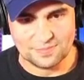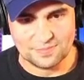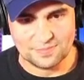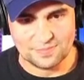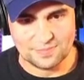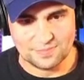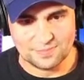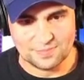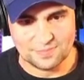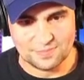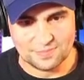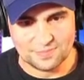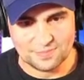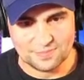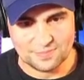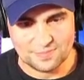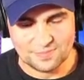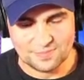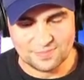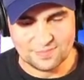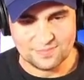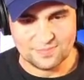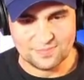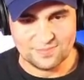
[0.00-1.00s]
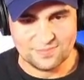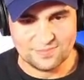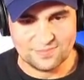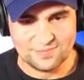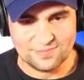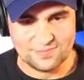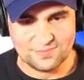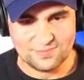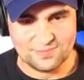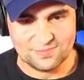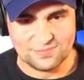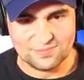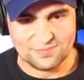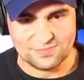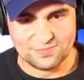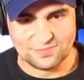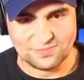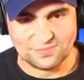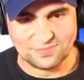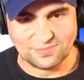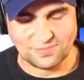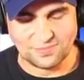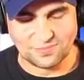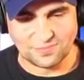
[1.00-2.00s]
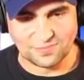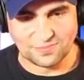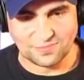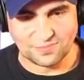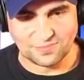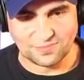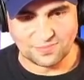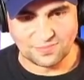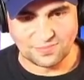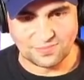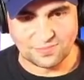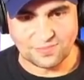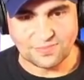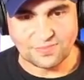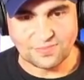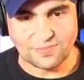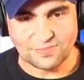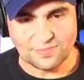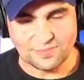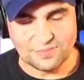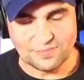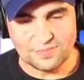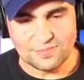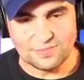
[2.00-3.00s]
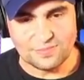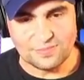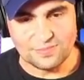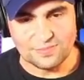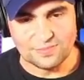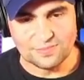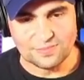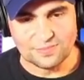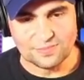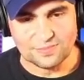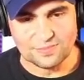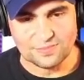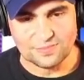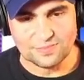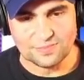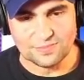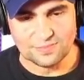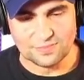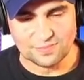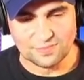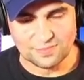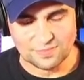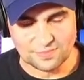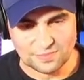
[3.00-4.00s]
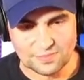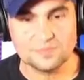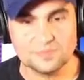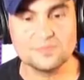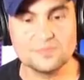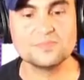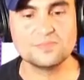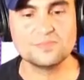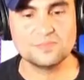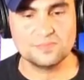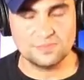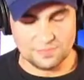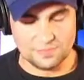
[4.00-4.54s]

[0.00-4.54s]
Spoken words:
This person isn't speaking.